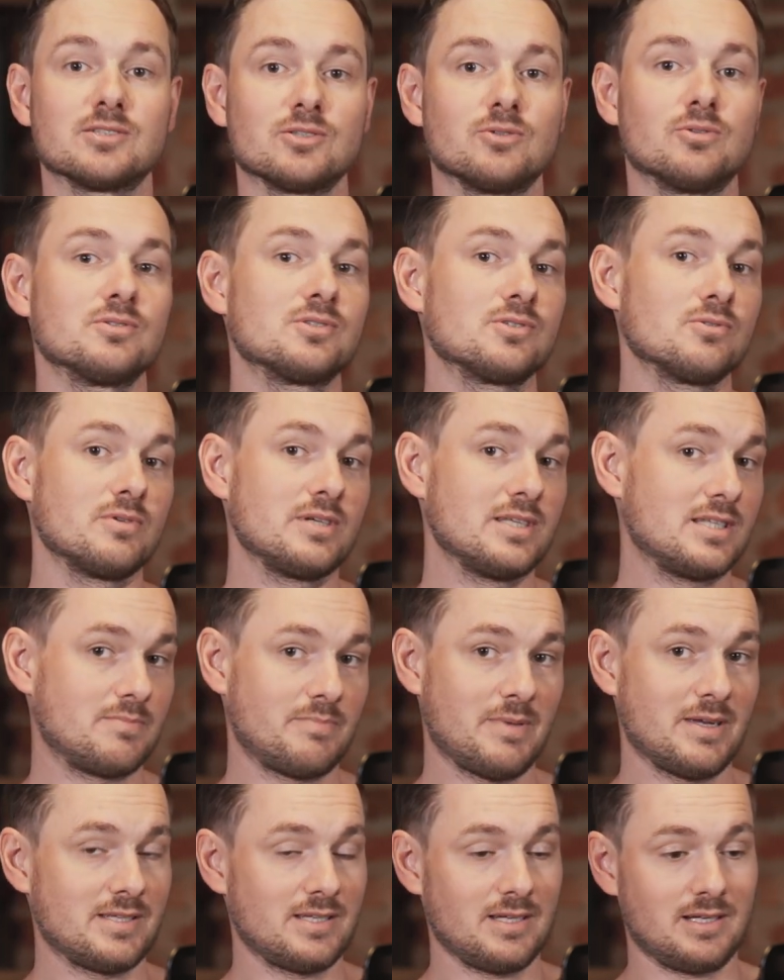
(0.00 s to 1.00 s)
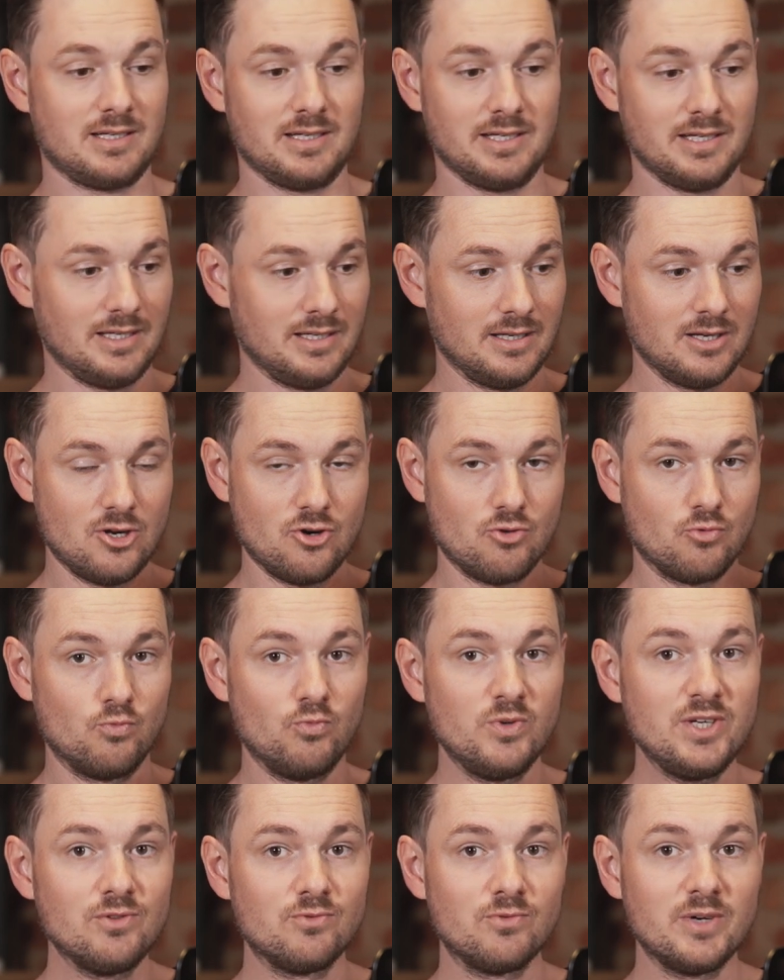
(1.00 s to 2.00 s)
So it's basically
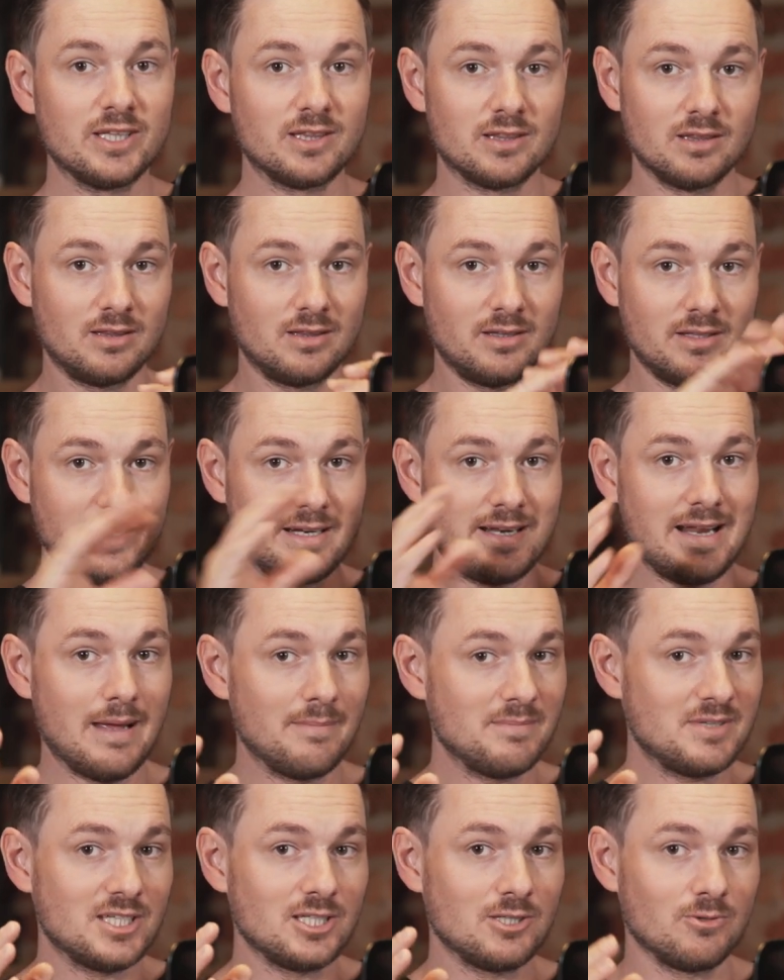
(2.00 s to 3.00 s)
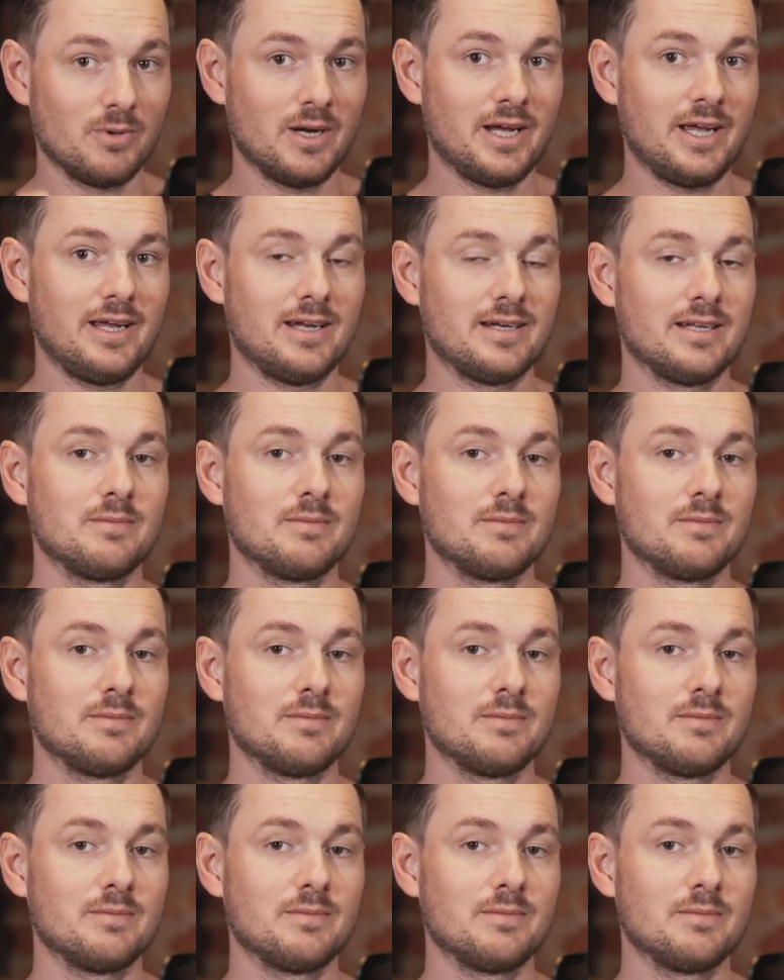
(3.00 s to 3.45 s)
rewritten in an empty way.